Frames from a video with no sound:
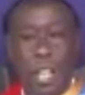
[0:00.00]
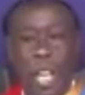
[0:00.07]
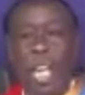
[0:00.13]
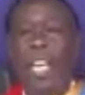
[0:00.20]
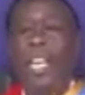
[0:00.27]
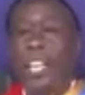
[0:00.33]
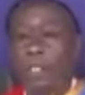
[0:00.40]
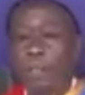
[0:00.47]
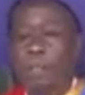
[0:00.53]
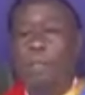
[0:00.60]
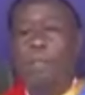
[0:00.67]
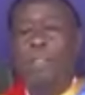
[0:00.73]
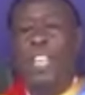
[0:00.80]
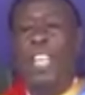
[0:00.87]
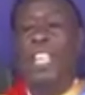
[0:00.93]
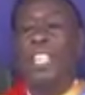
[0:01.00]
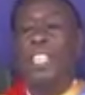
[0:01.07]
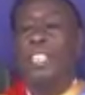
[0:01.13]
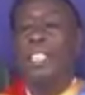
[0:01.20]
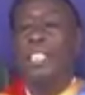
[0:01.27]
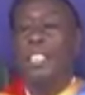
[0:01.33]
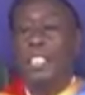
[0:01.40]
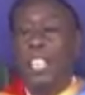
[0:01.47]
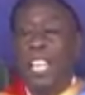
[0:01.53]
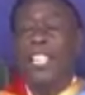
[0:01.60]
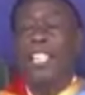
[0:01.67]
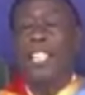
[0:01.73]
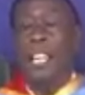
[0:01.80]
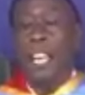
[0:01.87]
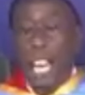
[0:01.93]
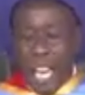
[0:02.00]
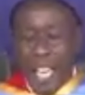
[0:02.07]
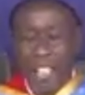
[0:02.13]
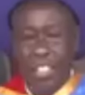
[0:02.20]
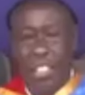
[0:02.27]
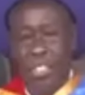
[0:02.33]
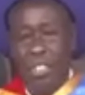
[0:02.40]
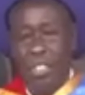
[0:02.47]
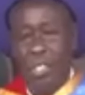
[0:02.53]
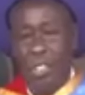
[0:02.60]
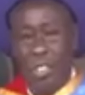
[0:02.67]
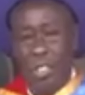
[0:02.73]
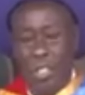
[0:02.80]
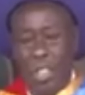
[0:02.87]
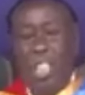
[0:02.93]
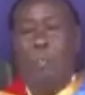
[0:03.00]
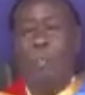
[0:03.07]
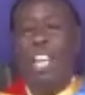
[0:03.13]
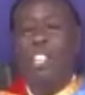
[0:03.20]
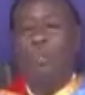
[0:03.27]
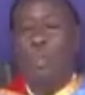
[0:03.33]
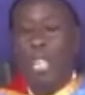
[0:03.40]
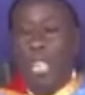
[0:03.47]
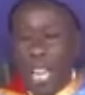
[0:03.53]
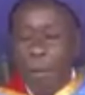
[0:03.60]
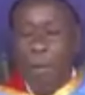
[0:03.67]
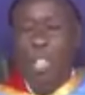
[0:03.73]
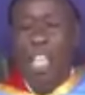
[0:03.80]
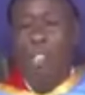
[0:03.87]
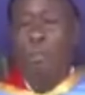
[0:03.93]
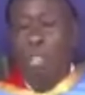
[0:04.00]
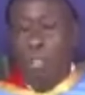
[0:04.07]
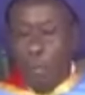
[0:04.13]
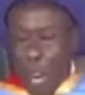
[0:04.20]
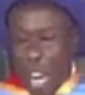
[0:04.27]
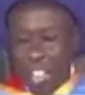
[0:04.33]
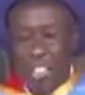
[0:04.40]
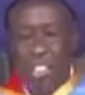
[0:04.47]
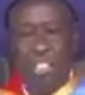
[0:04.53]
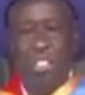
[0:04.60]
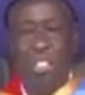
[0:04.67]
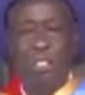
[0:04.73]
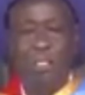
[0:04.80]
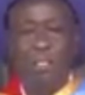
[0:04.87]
And if they write lies, they must be countered with facts.